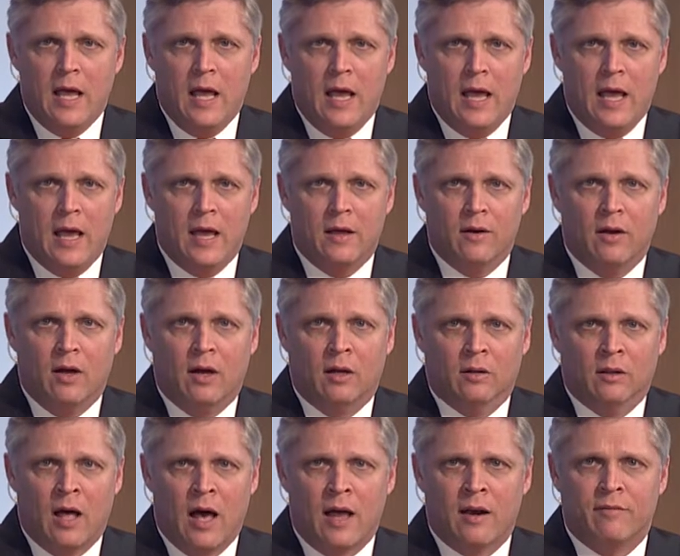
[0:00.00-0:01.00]
And a
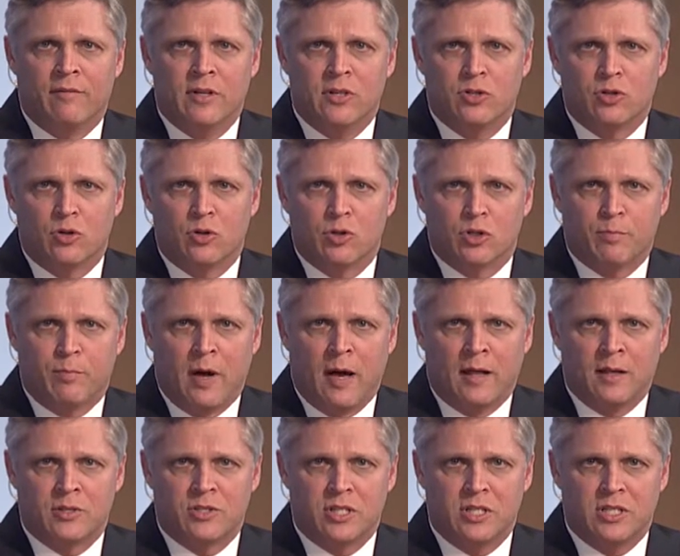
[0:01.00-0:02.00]
lot of insurance
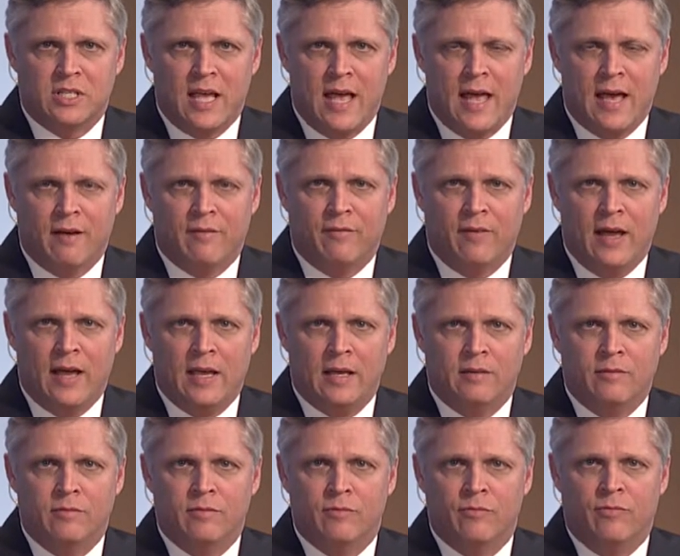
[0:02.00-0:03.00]
policies have
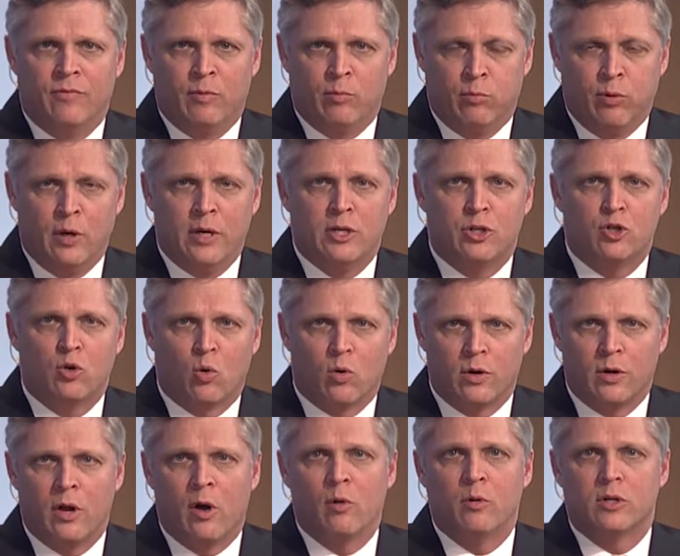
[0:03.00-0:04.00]
a pretty
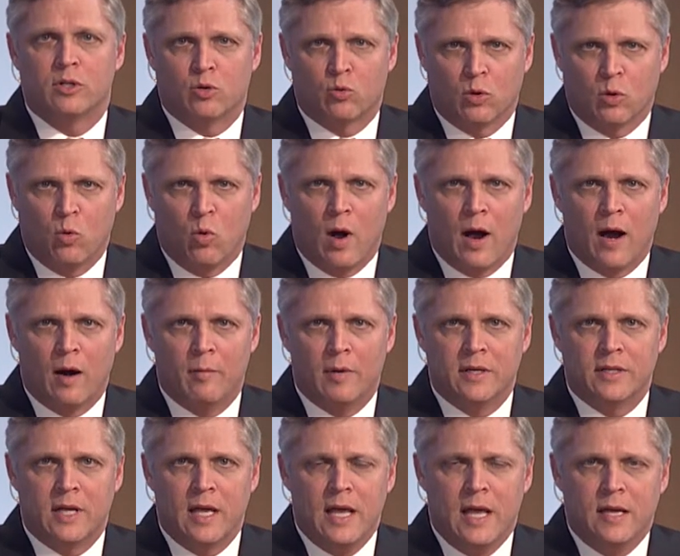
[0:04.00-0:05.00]
short notice
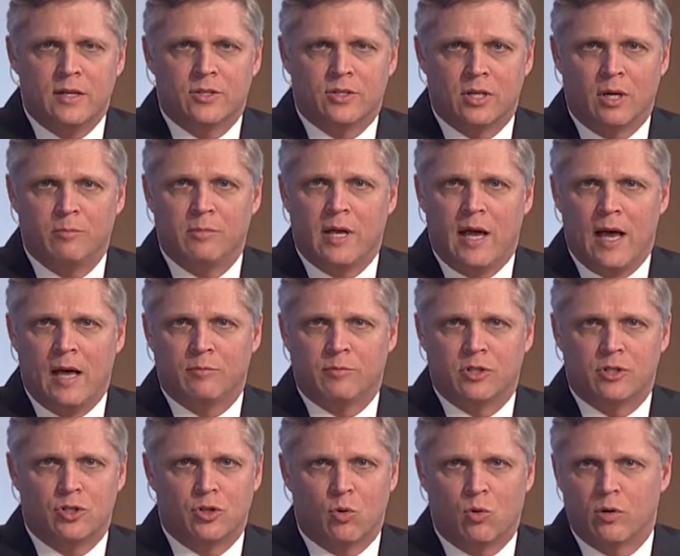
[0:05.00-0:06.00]
requirement, sometimes
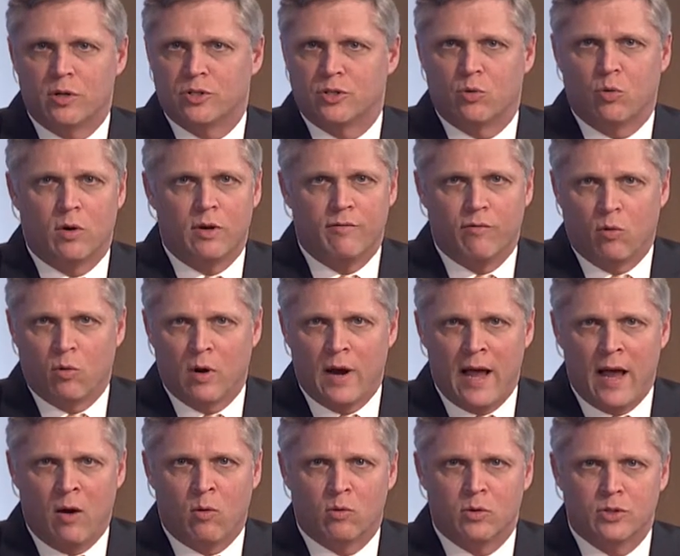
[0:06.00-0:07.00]
as short as 24
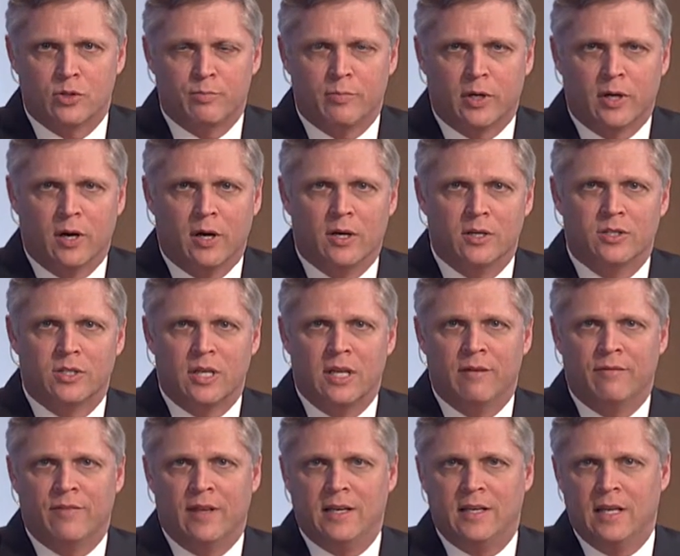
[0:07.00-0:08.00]
hours, because
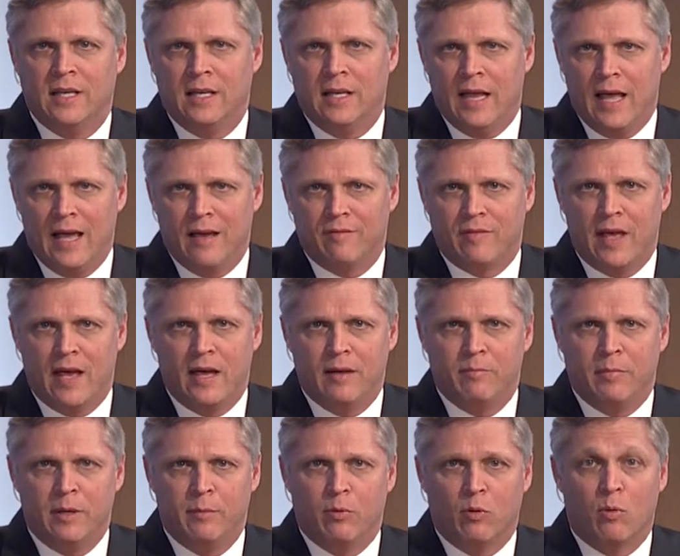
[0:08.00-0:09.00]
if they didn't have
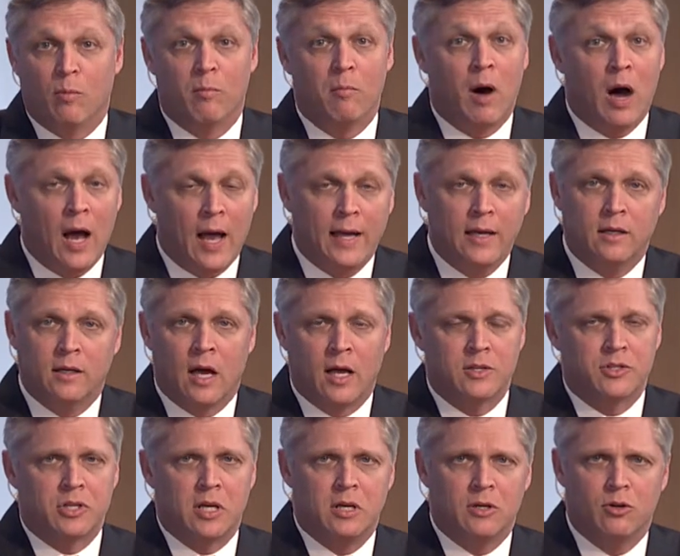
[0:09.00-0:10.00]
that, people might,
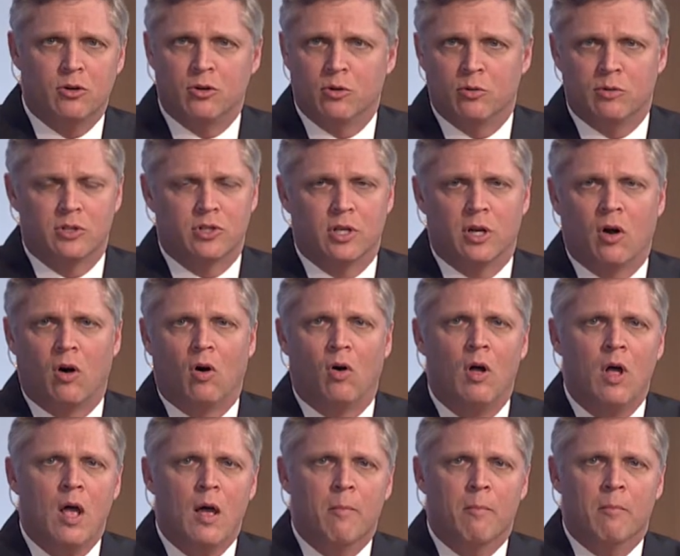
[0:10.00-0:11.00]
not saying you're doing this at all,
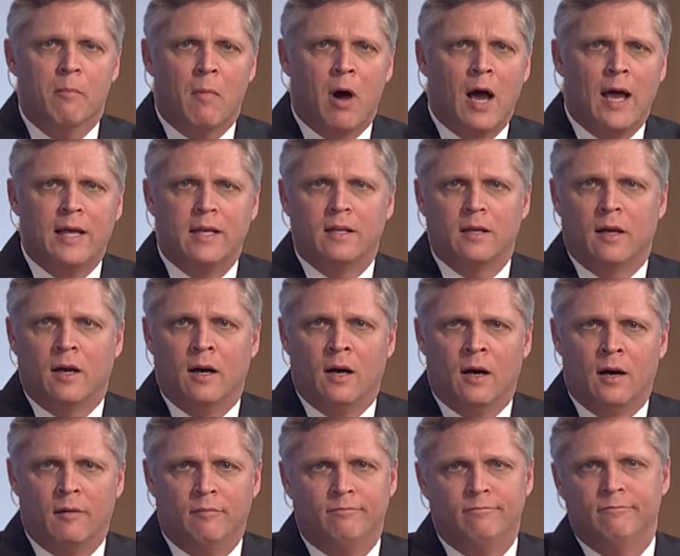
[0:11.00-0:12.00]
might
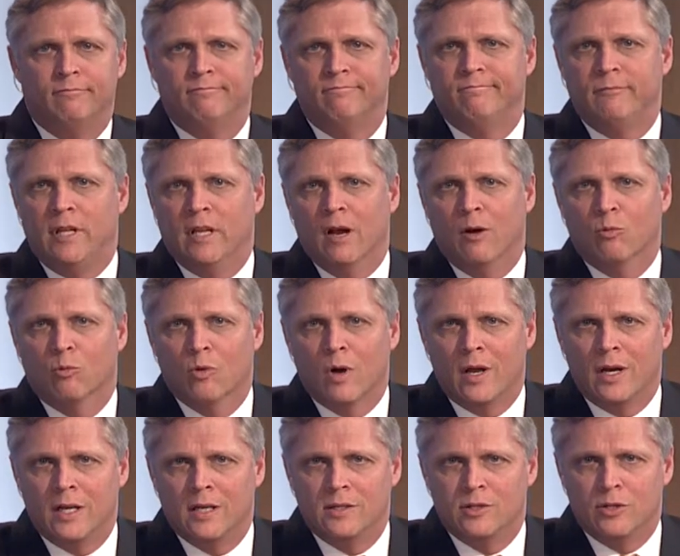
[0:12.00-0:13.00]
you know,
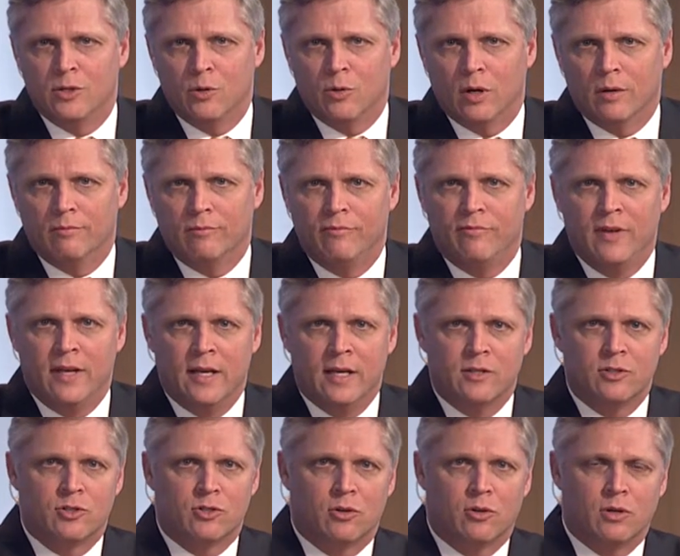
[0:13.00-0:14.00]
run into a
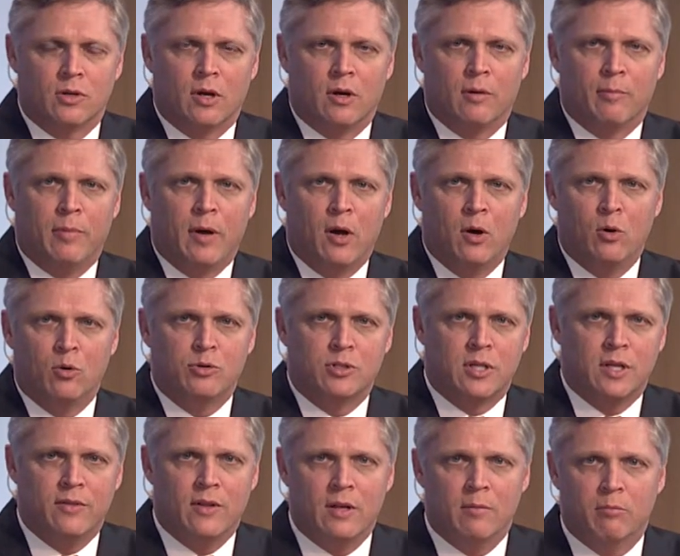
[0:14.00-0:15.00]
fence or a
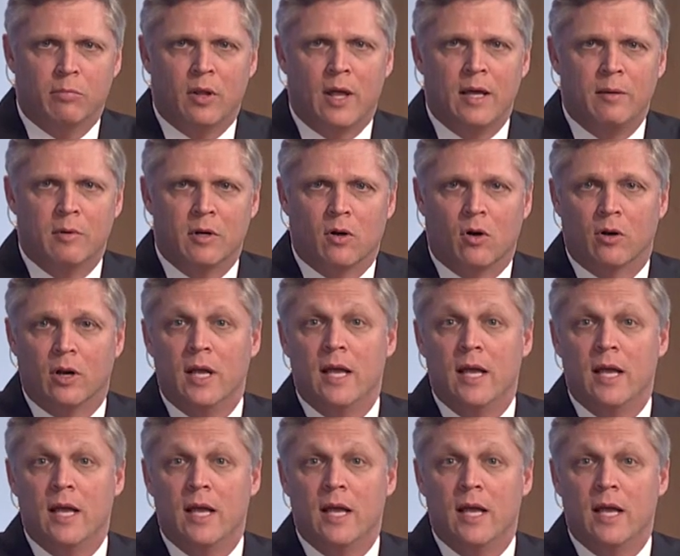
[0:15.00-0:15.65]
post and then blame it on a